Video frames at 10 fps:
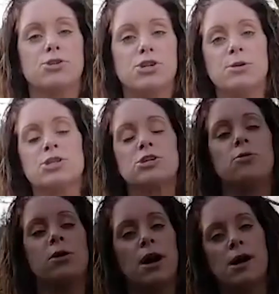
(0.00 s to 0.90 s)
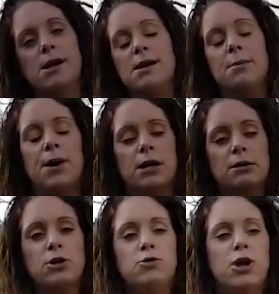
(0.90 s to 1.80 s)
too much longer, but
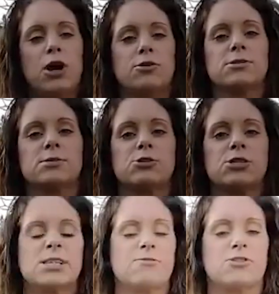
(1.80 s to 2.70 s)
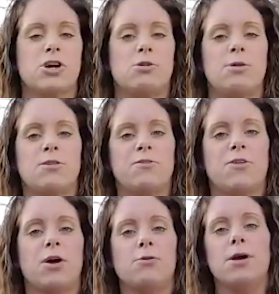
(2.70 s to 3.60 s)
who knows, we'll just have to go with the
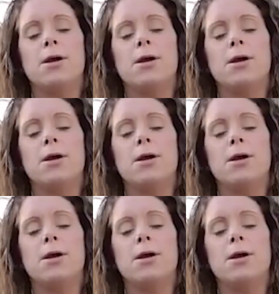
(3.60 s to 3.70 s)
flow.